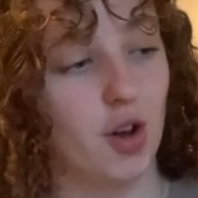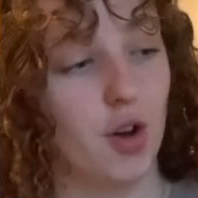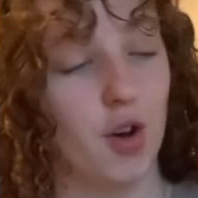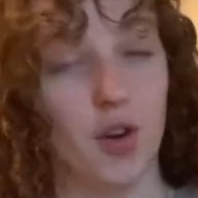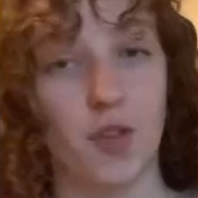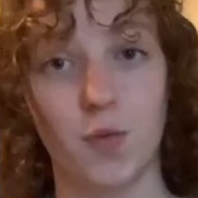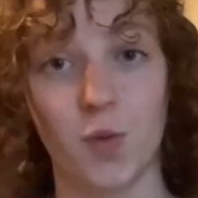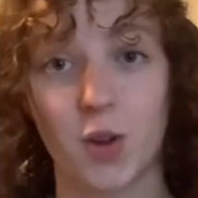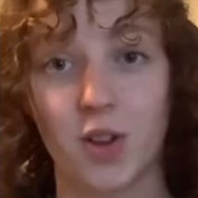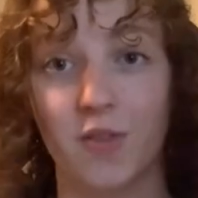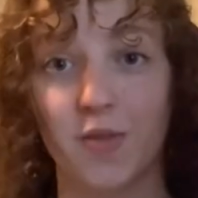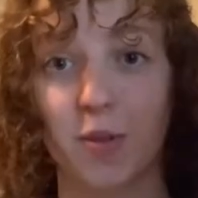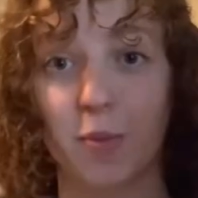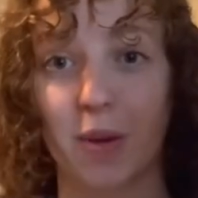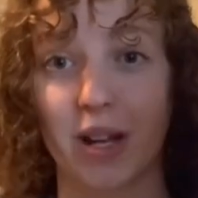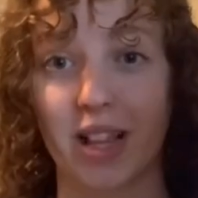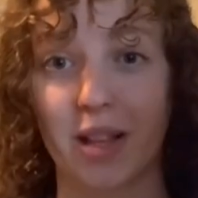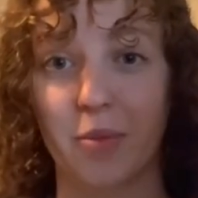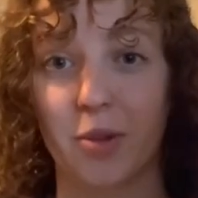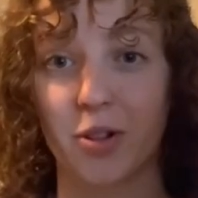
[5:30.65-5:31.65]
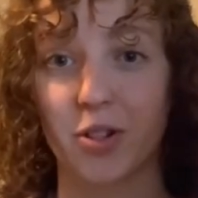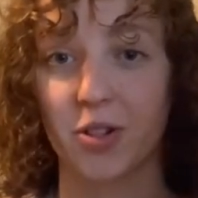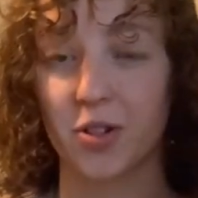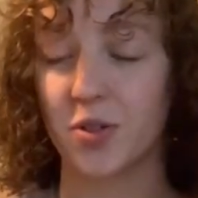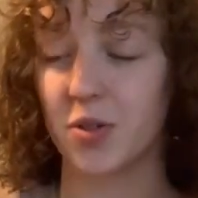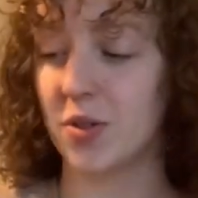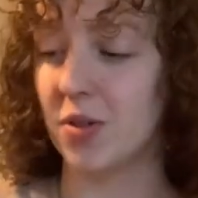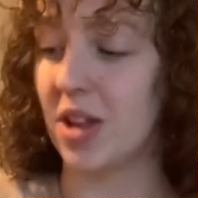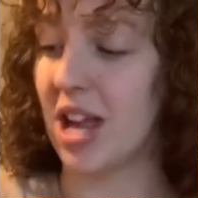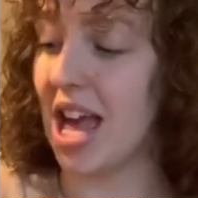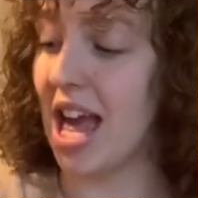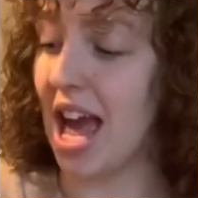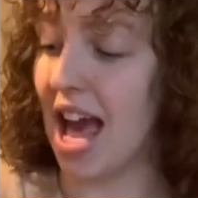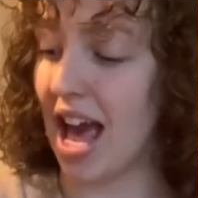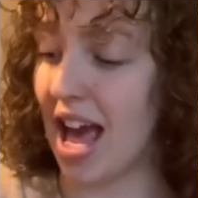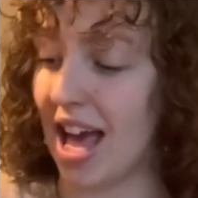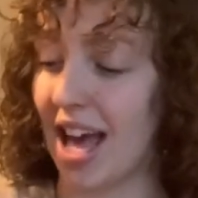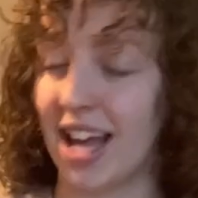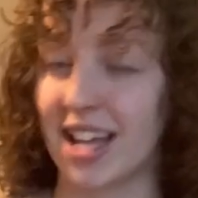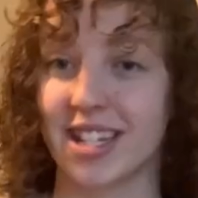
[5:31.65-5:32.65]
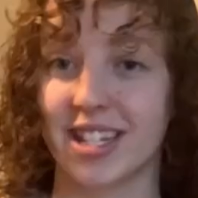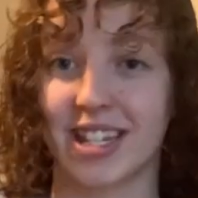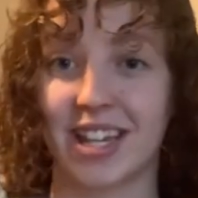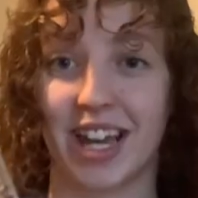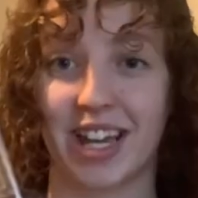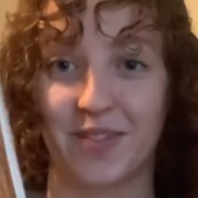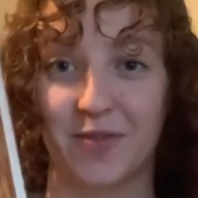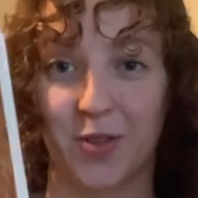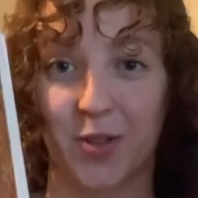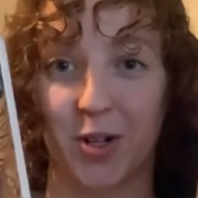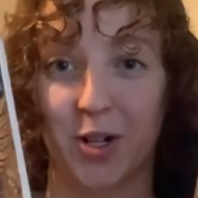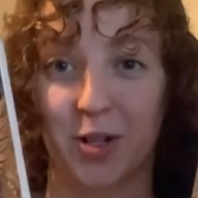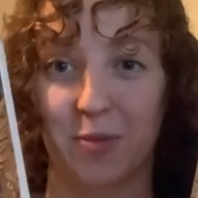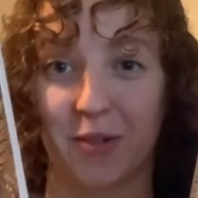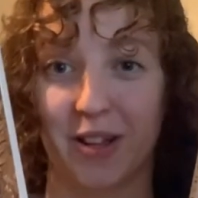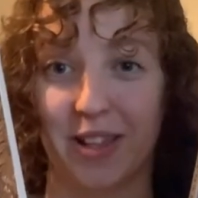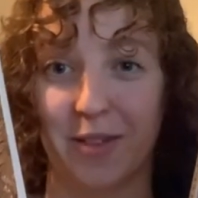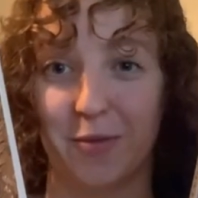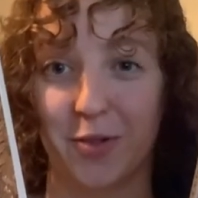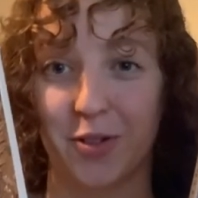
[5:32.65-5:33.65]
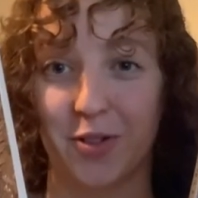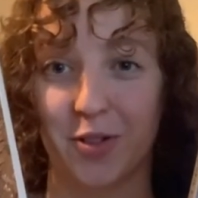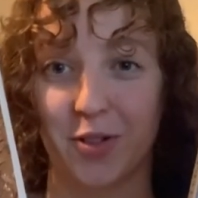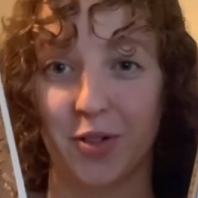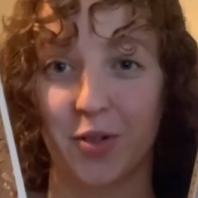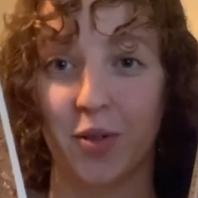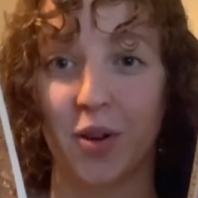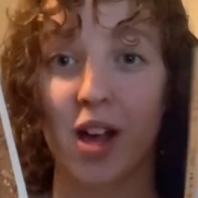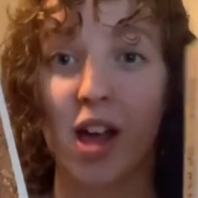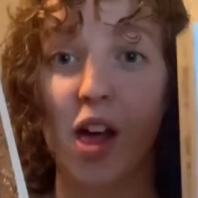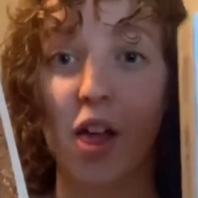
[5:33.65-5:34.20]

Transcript: of Wolves by Leigh Bardugo and King of Scars by Leigh Bardugo,